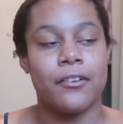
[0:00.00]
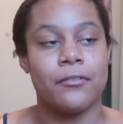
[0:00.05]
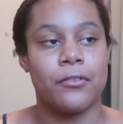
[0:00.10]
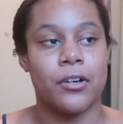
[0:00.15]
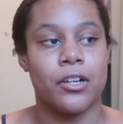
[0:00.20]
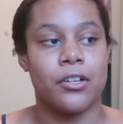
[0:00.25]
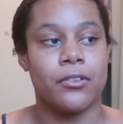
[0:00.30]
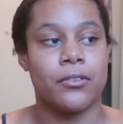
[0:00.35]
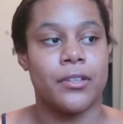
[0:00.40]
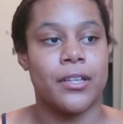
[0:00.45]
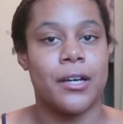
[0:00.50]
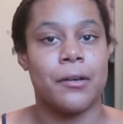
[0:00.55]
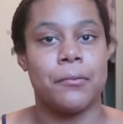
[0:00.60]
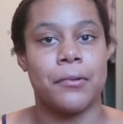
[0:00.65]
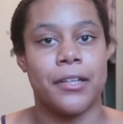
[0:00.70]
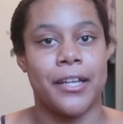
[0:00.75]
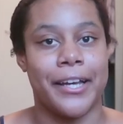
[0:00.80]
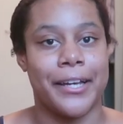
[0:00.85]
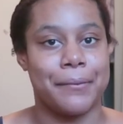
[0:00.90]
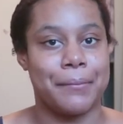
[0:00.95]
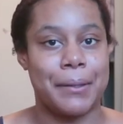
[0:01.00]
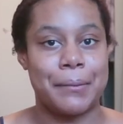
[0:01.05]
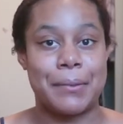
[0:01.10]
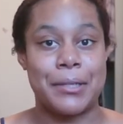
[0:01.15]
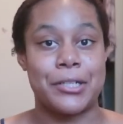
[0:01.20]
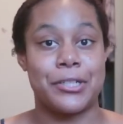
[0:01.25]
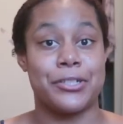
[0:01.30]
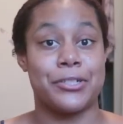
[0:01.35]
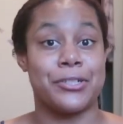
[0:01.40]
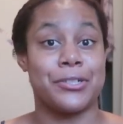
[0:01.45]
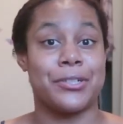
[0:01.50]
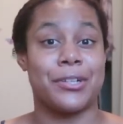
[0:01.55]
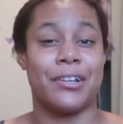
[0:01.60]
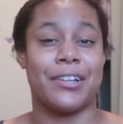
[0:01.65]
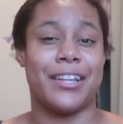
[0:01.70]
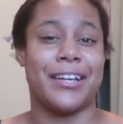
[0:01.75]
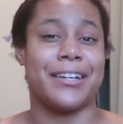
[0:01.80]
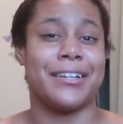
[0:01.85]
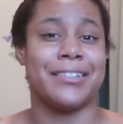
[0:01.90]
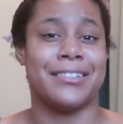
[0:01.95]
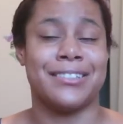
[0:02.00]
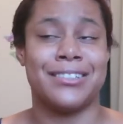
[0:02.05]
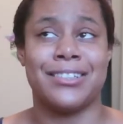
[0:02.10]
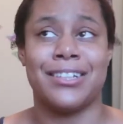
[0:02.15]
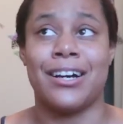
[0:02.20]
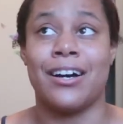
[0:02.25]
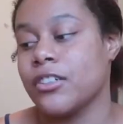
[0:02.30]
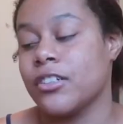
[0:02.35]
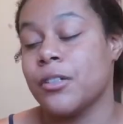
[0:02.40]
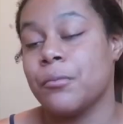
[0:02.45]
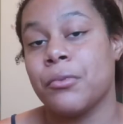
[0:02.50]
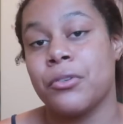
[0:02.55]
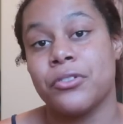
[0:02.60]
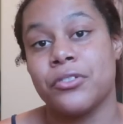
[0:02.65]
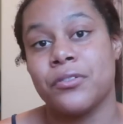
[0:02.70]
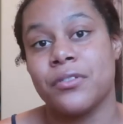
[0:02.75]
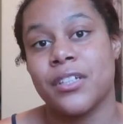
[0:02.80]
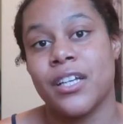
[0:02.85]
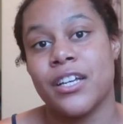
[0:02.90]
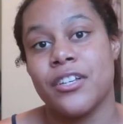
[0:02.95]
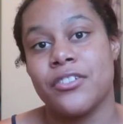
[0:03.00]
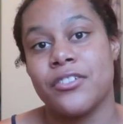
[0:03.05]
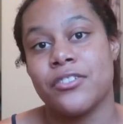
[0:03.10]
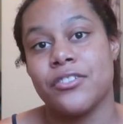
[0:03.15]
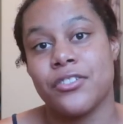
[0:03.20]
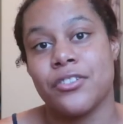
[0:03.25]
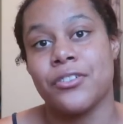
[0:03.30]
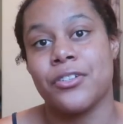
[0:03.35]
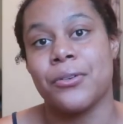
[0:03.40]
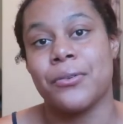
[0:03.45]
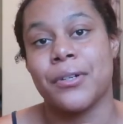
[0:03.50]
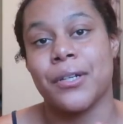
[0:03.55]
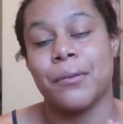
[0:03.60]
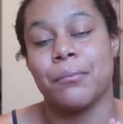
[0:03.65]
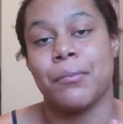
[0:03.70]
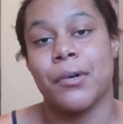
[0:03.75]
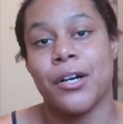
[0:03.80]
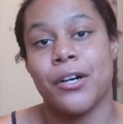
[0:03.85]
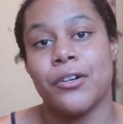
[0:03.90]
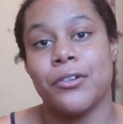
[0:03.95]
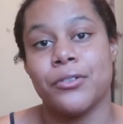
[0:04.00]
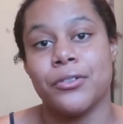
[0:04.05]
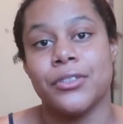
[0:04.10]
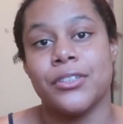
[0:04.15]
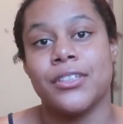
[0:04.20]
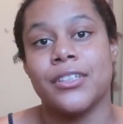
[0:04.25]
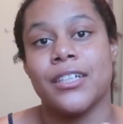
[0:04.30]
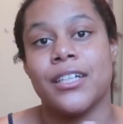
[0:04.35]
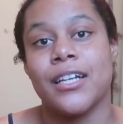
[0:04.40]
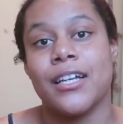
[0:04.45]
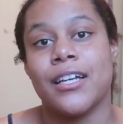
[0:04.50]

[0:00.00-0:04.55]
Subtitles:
Follow them, like my pictures, all that good stuff. Turn on your post notifications so you know when I post.